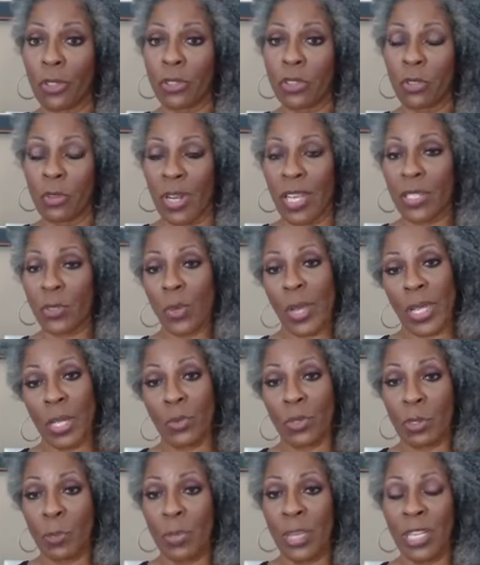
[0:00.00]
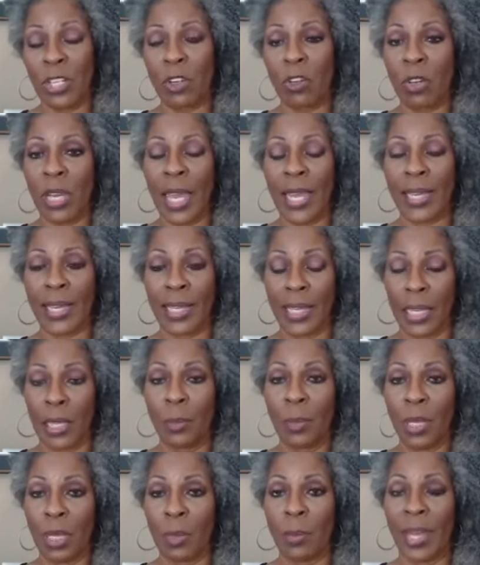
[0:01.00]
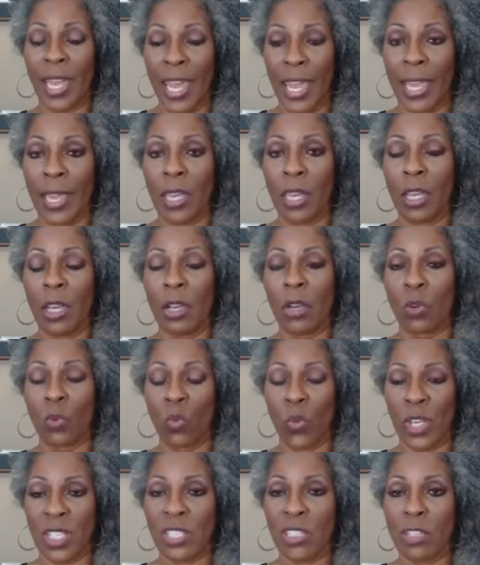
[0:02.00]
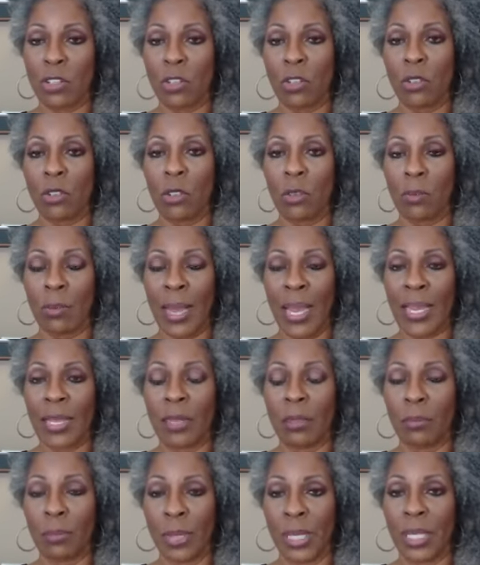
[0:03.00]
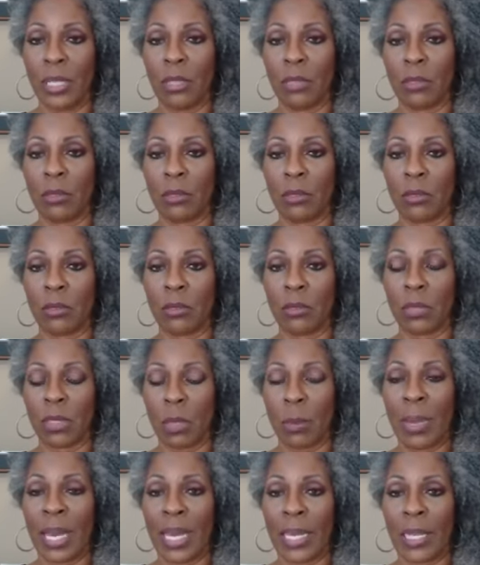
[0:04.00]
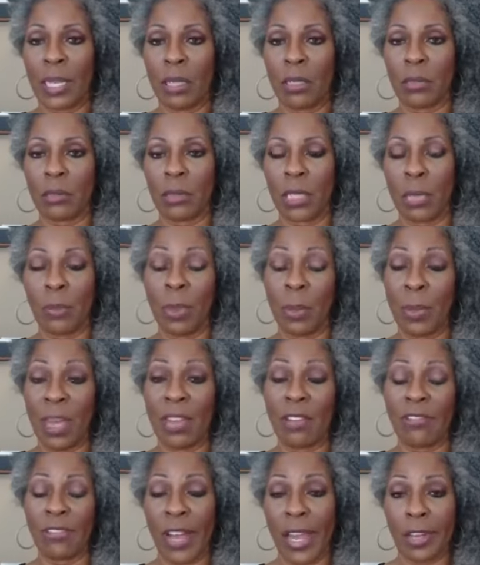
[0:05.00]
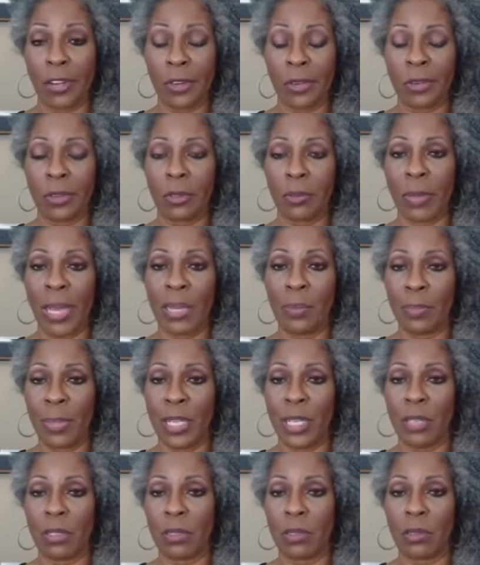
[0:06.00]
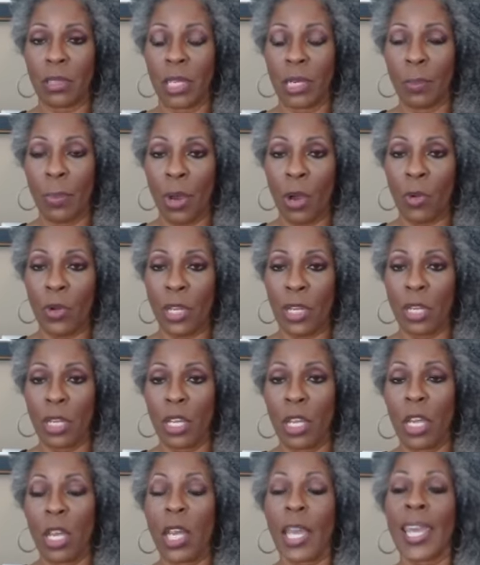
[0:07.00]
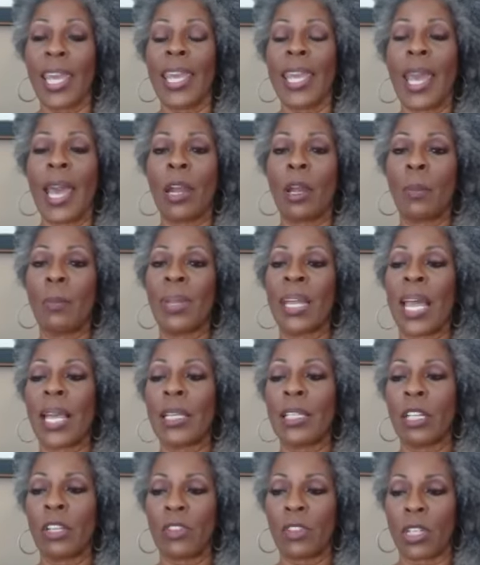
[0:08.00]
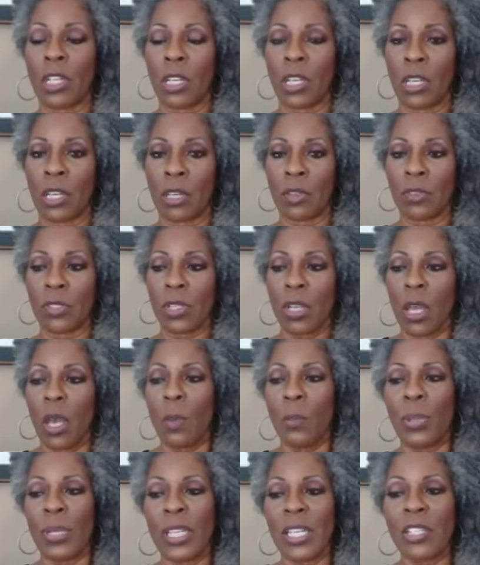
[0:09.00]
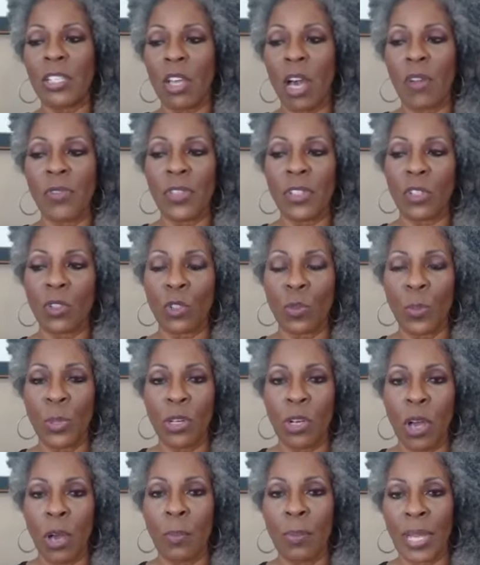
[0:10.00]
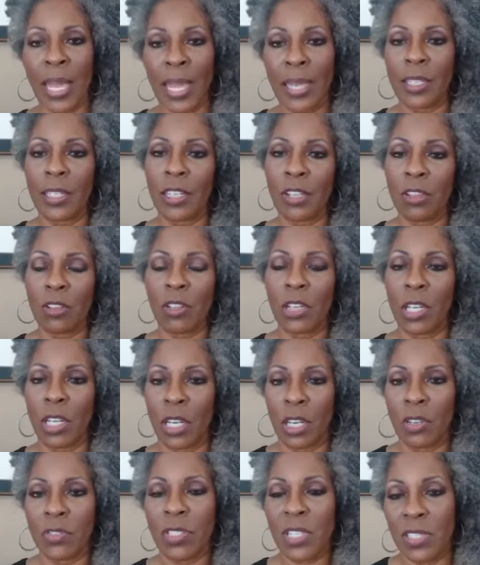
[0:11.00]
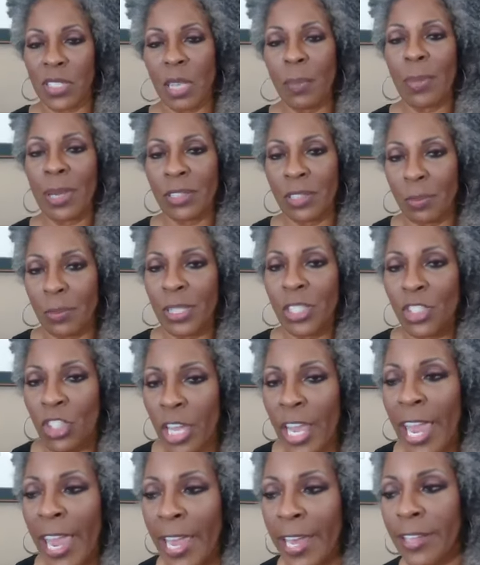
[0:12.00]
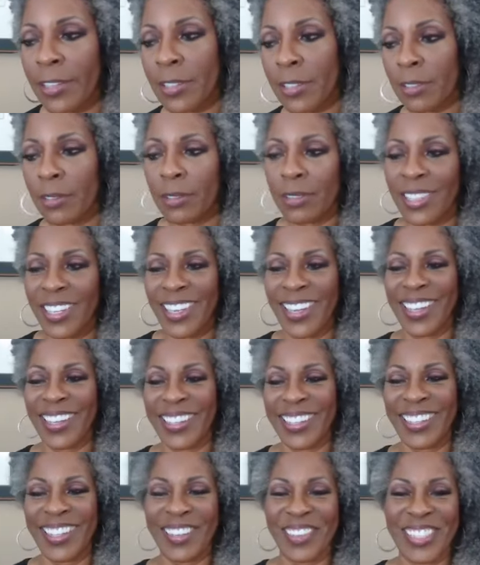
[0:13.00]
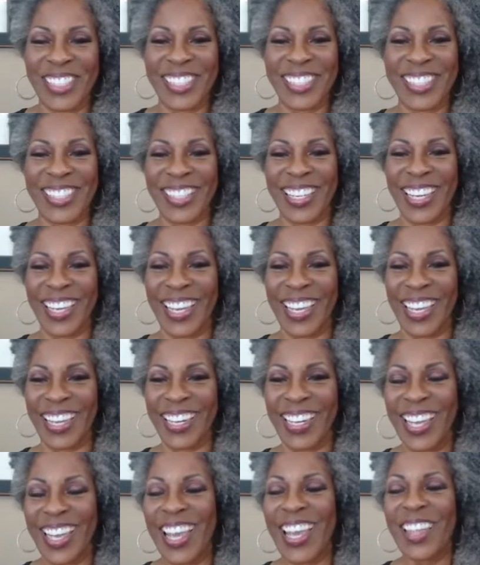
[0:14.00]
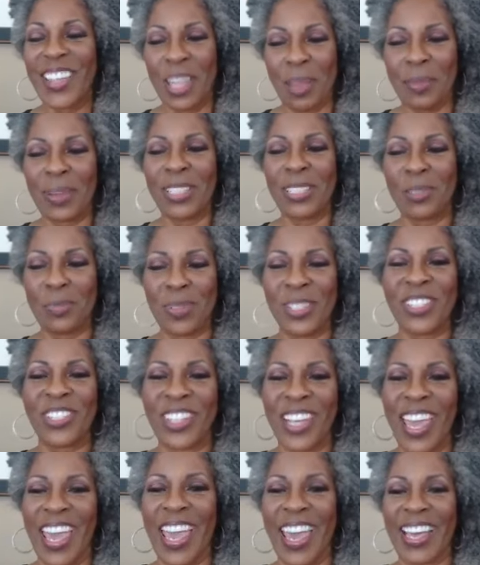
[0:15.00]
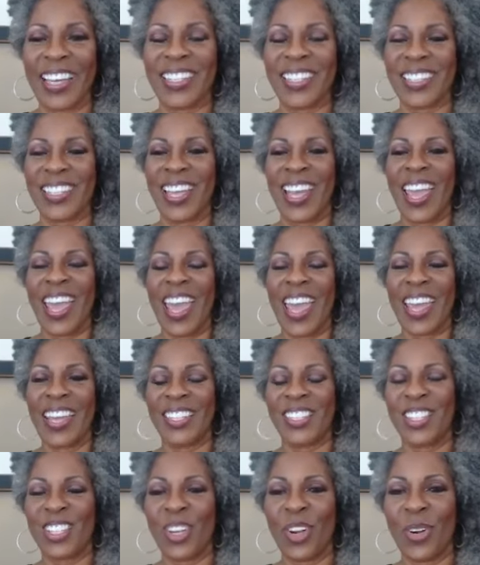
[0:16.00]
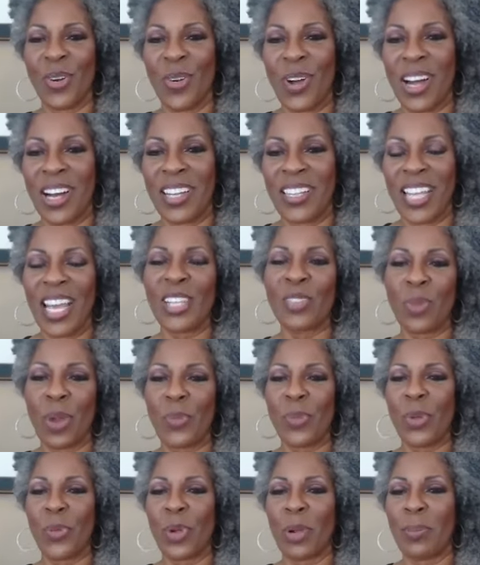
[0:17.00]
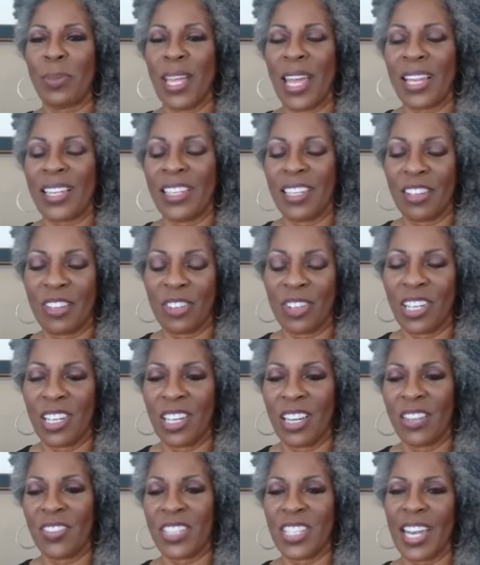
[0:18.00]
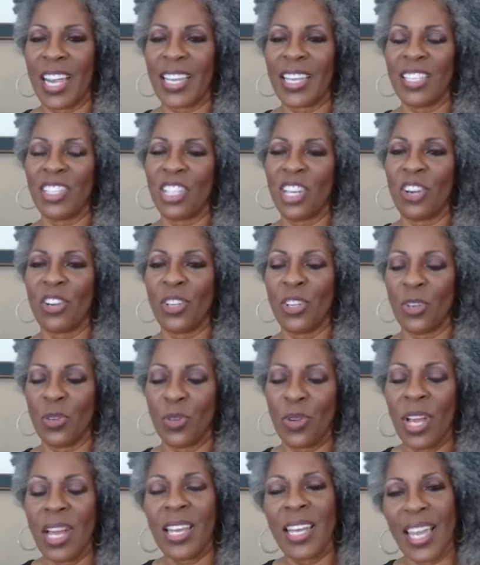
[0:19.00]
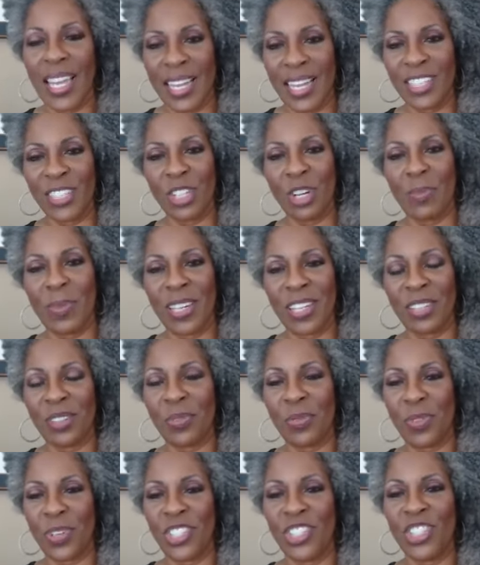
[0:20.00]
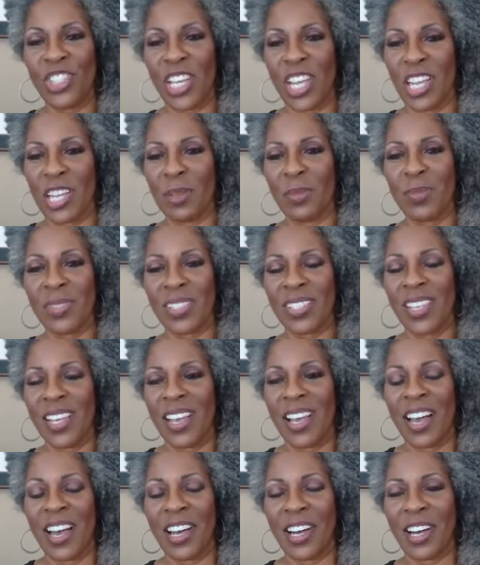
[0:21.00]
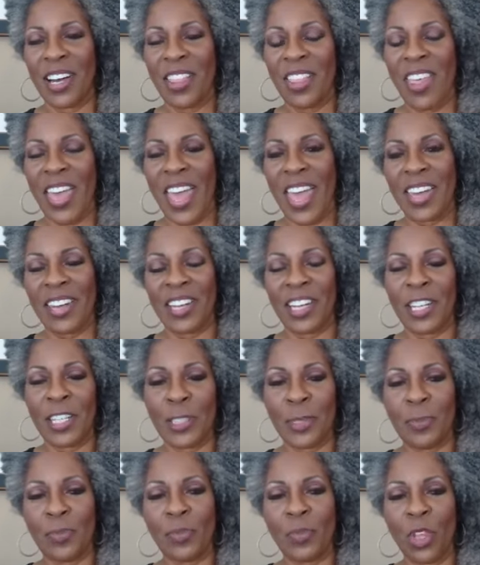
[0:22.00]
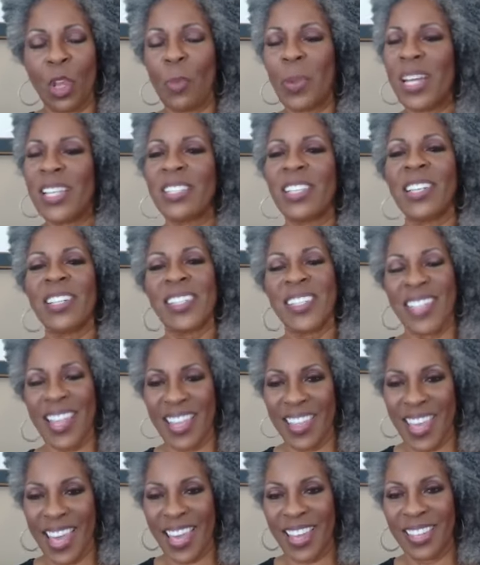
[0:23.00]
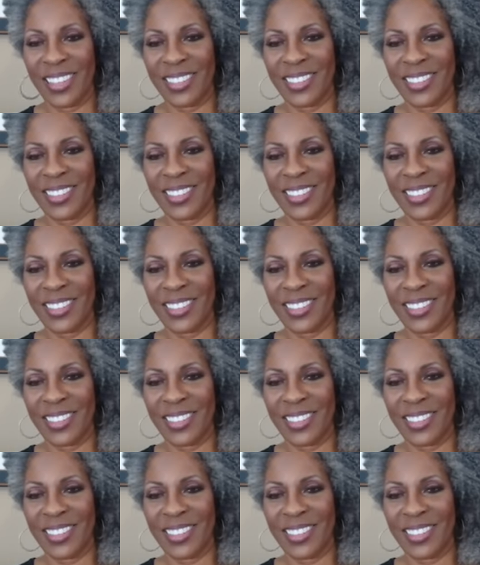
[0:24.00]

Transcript: So that's why he was beating her like a MMA wrestler might beat somebody, MMA fighter might beat an opponent. He had on black leather gloves. Police officers put on black leather gloves because they about to beat your ass. Let me just say that. They about to beat your ass. And so that's why we wear black leather gloves. And I can tell you, like I told my good friend James, that nobody's going to say that.